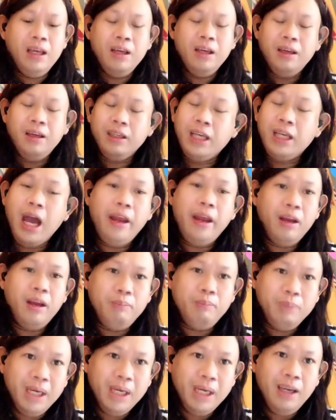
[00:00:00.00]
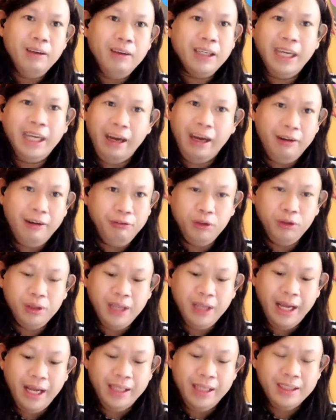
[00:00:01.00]
gonna be careful,
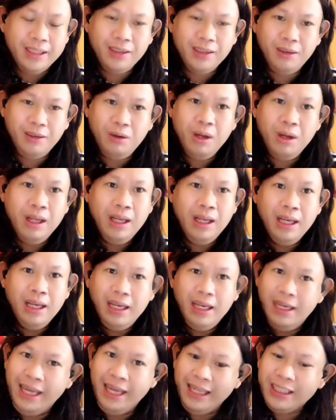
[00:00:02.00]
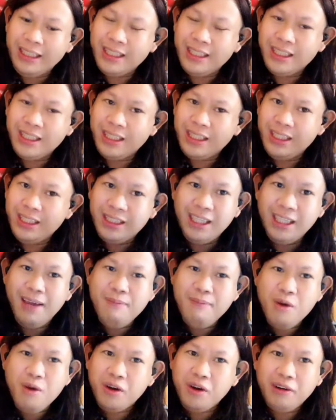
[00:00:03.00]
guys. So let's see
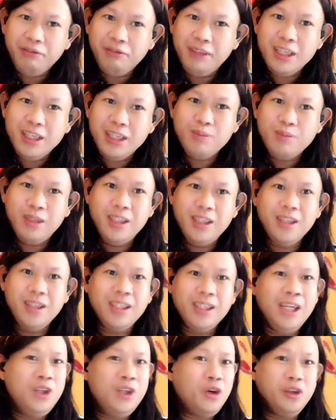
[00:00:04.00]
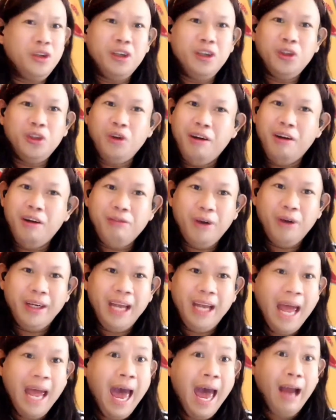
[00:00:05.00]
more of these videos in order to avoid
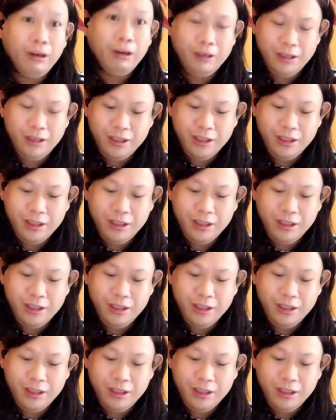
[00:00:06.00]
hackers.